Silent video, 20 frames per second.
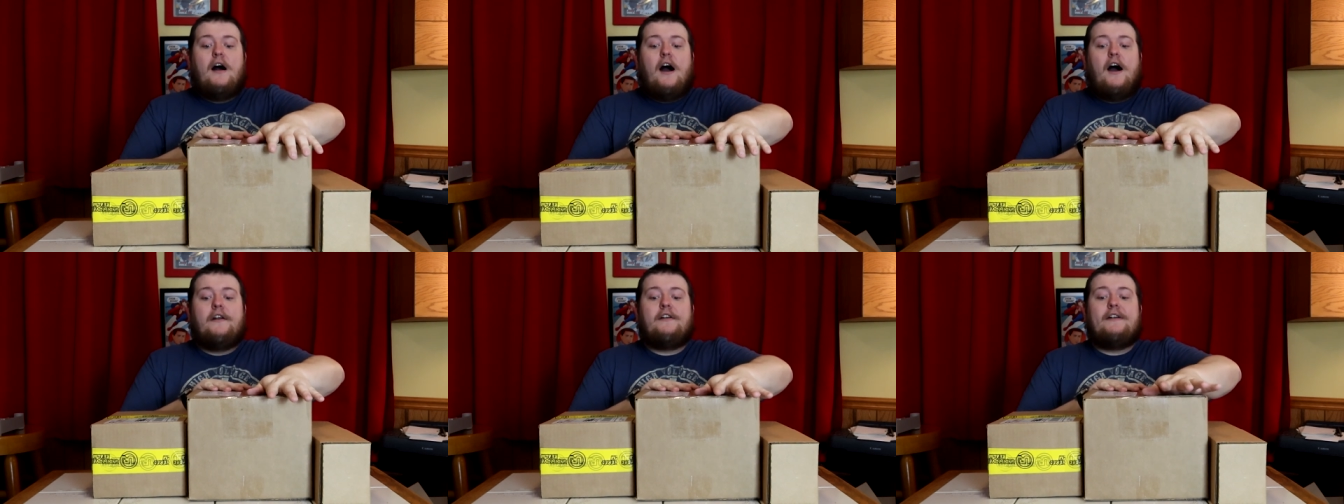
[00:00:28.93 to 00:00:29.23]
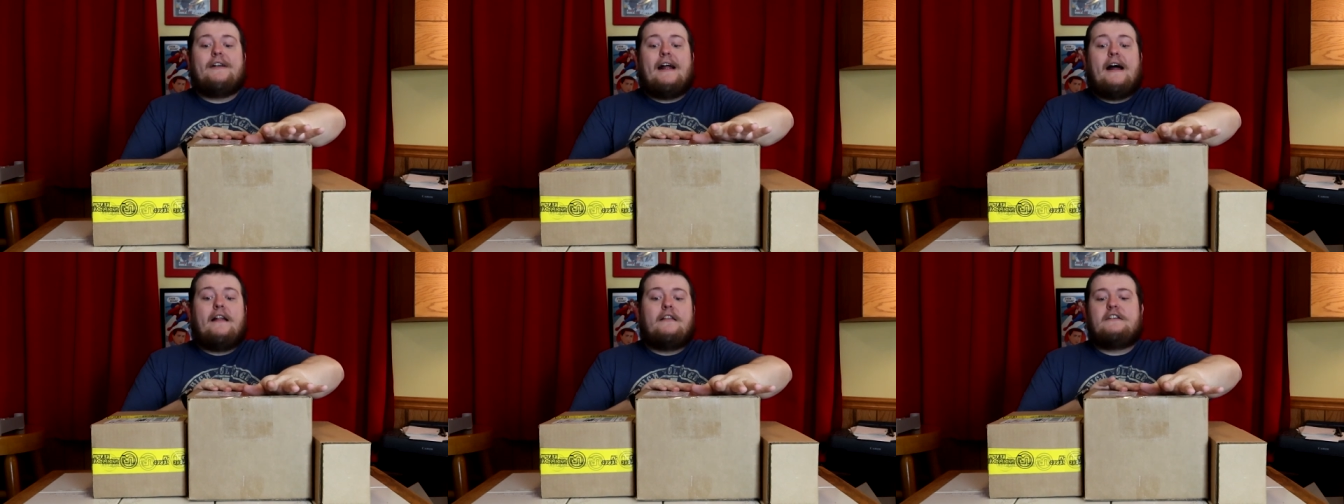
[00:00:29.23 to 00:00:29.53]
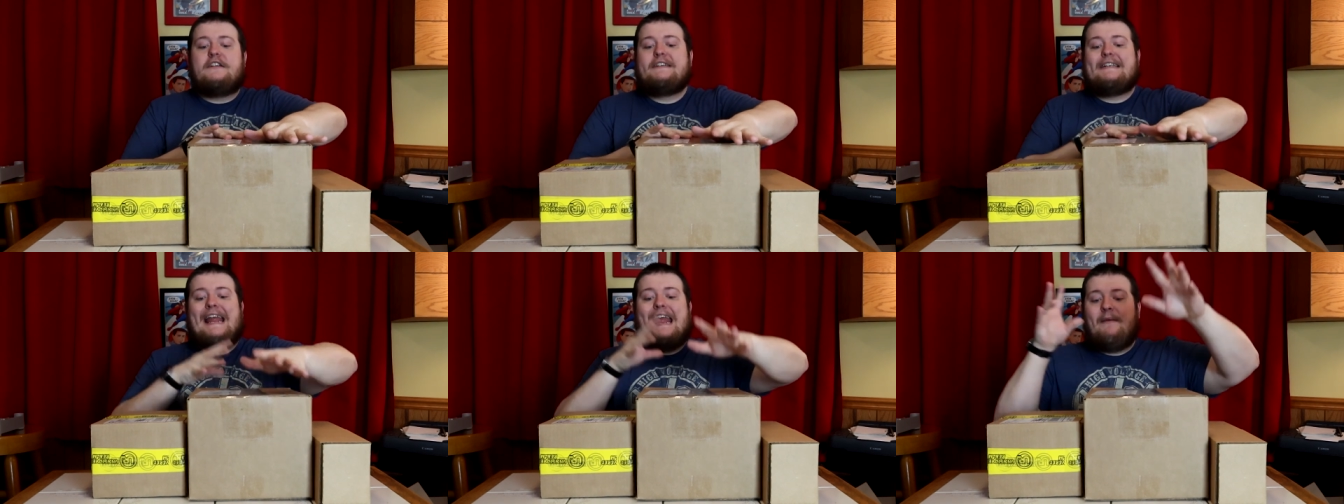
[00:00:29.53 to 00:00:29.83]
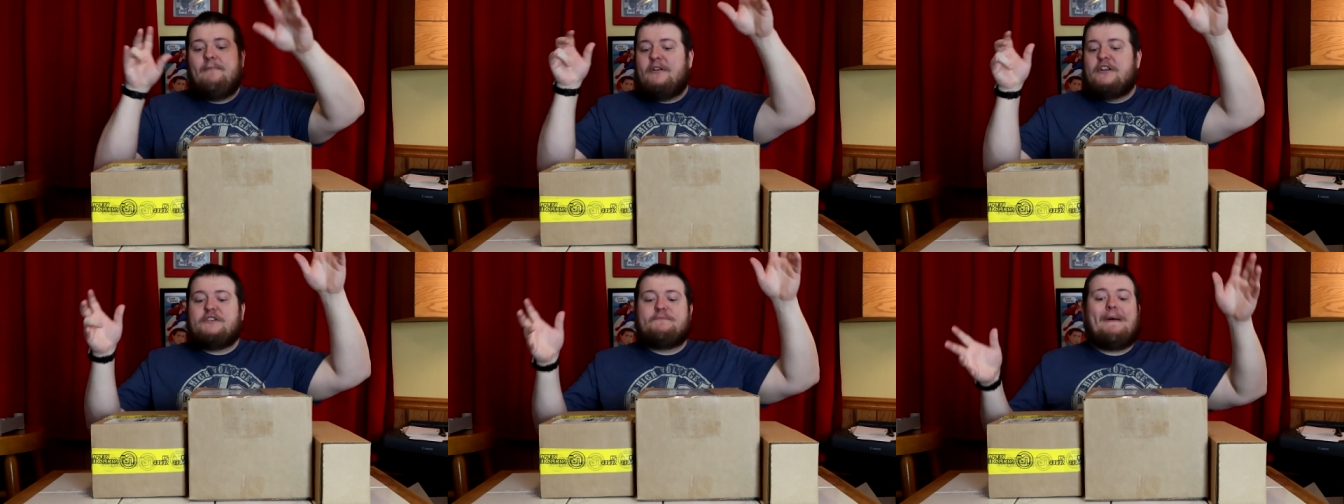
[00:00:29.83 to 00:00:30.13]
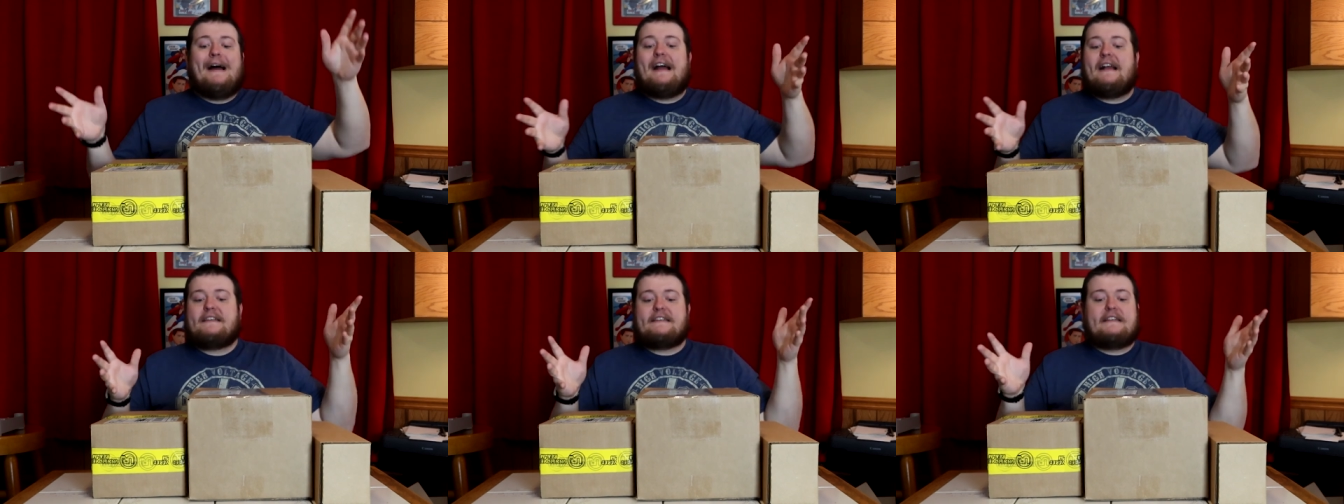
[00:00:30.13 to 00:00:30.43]
$100 damage
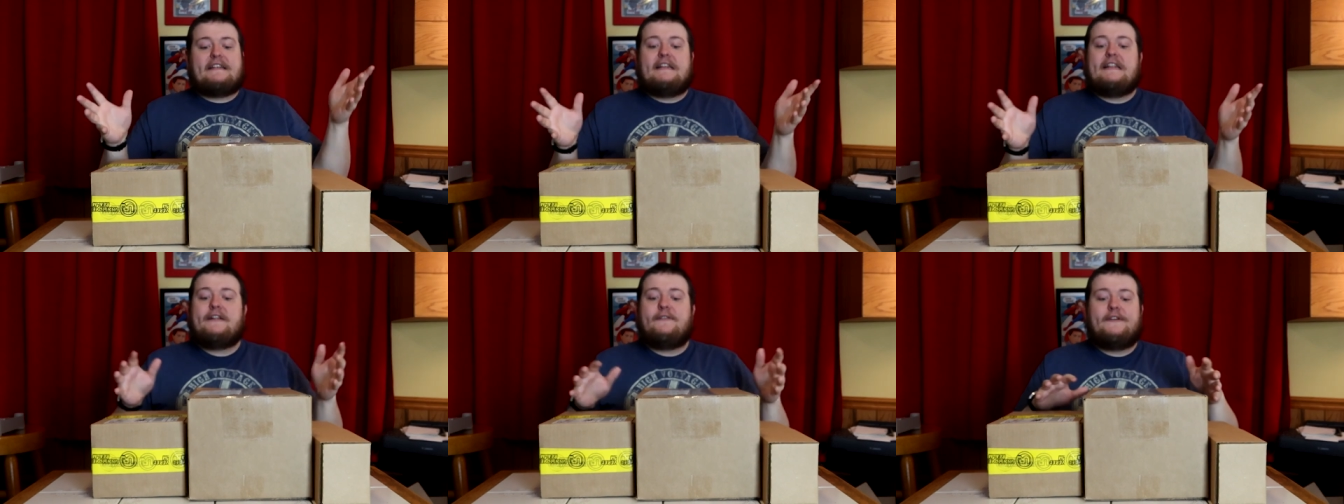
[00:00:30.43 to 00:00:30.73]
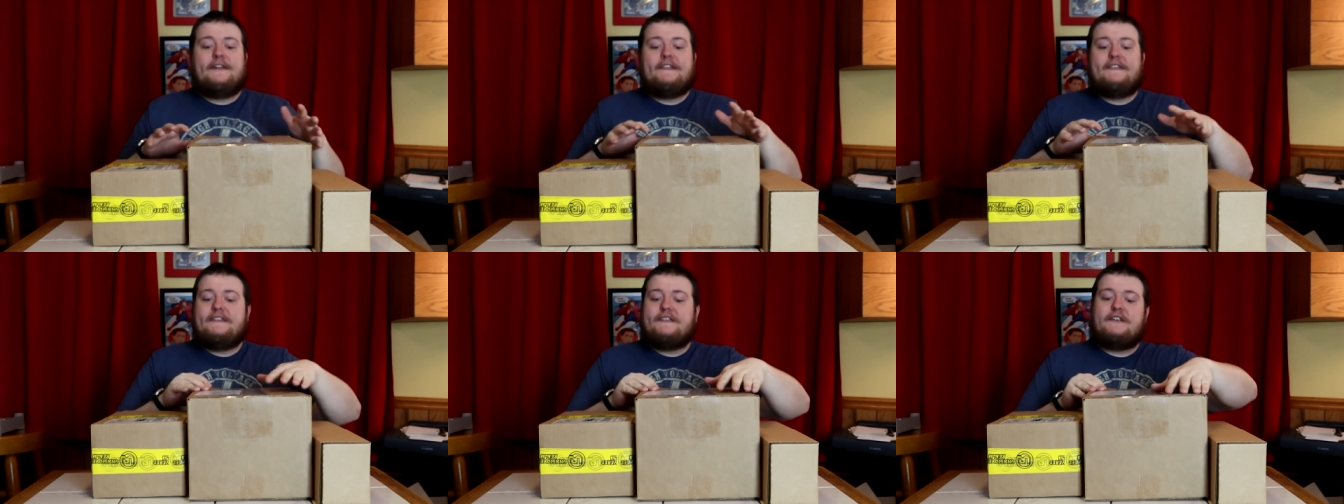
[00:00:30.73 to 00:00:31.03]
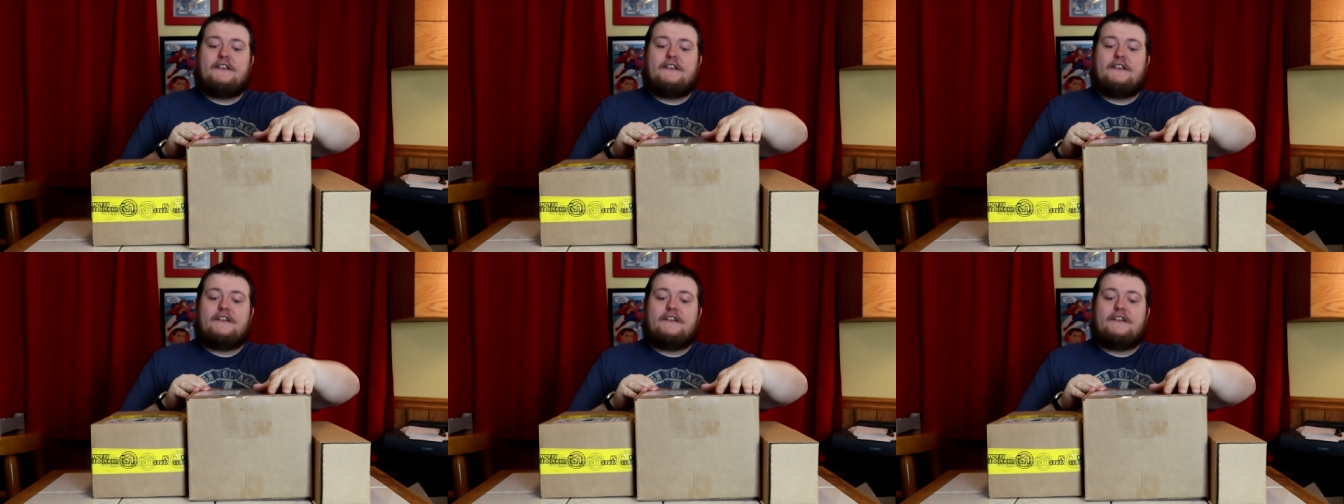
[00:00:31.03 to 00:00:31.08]
box clearance,